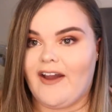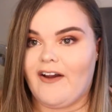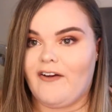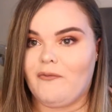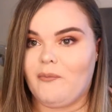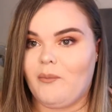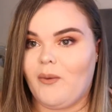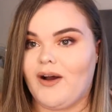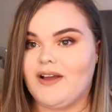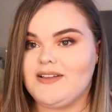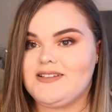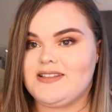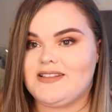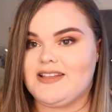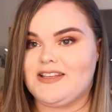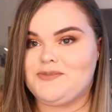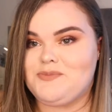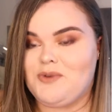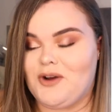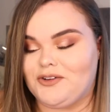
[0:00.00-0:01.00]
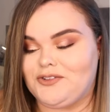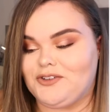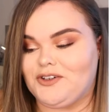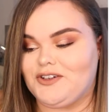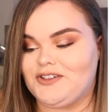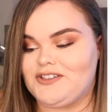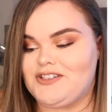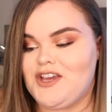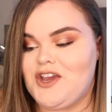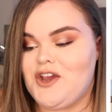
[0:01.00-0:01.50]
of what this
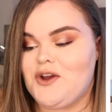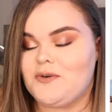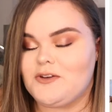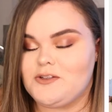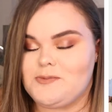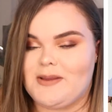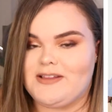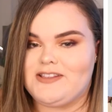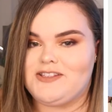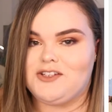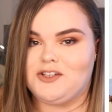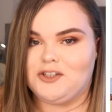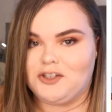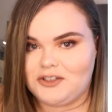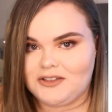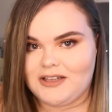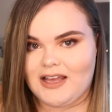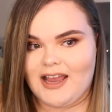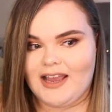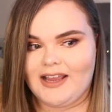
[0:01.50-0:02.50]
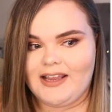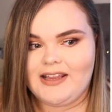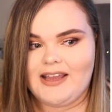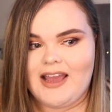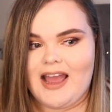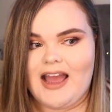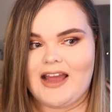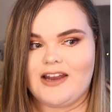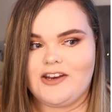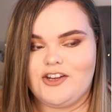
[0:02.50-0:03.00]
product was meant to look like
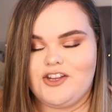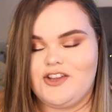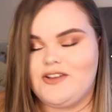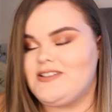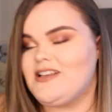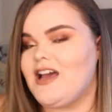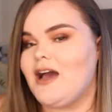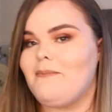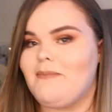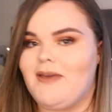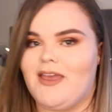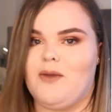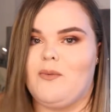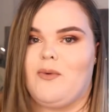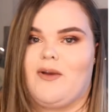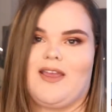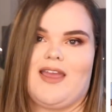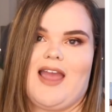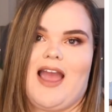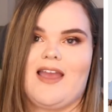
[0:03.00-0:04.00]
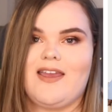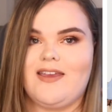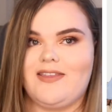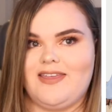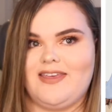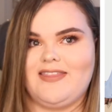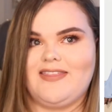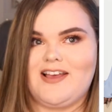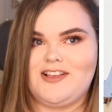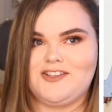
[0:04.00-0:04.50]
and you tell me how you
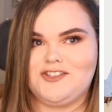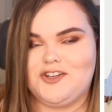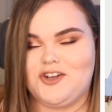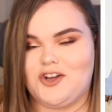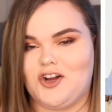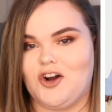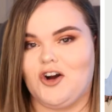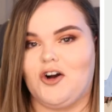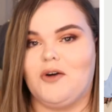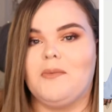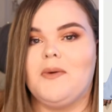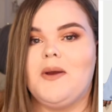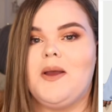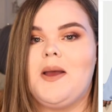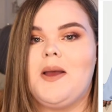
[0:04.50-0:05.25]
think that's going to come